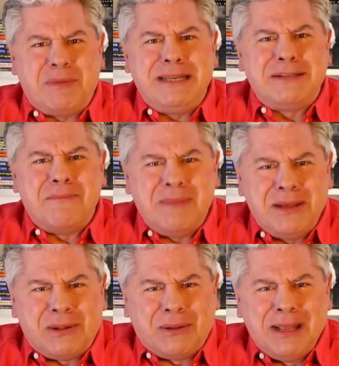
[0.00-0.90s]
B.
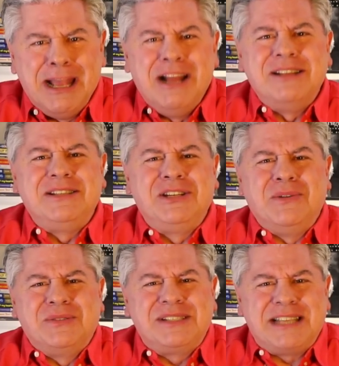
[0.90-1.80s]
DeMille
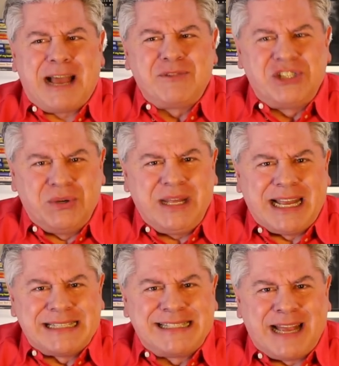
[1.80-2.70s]
to stop
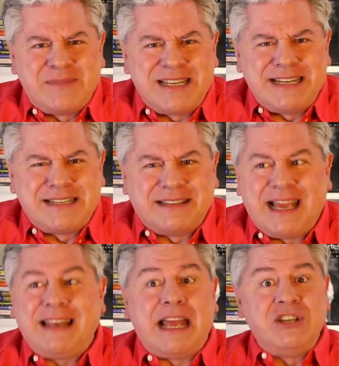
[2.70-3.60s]
shooting on Samson and
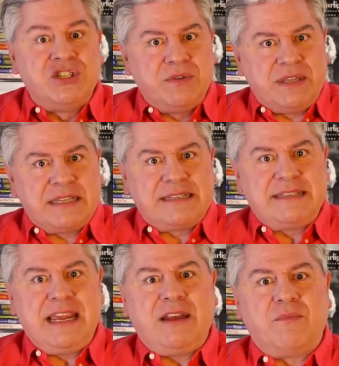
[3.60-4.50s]
Delilah and do this
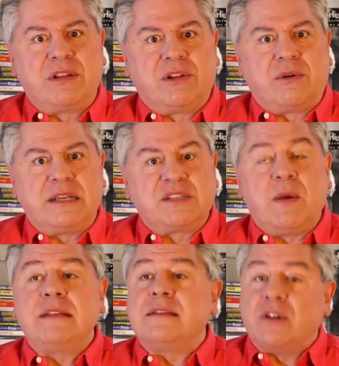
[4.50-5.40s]
scene with Gloria
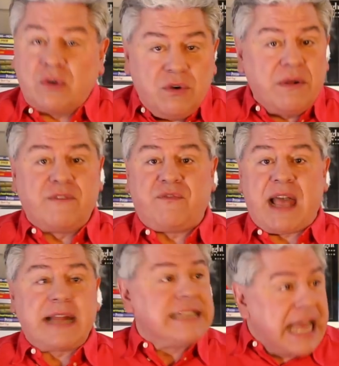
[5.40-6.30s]
Swanson, who, in
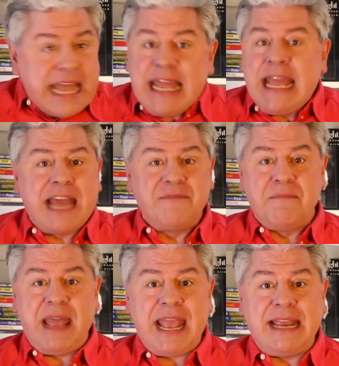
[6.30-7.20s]
fact, he had
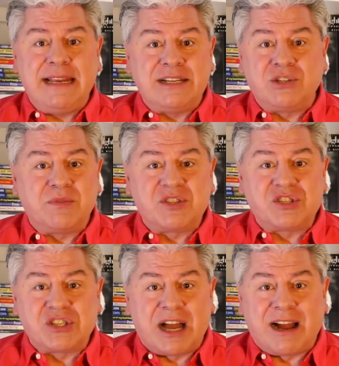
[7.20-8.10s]
made into a
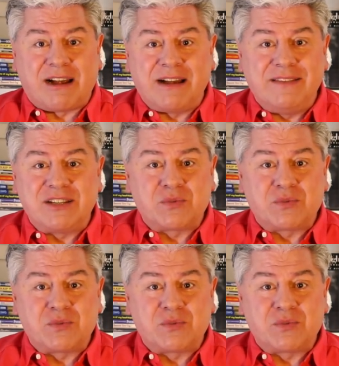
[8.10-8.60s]
star in the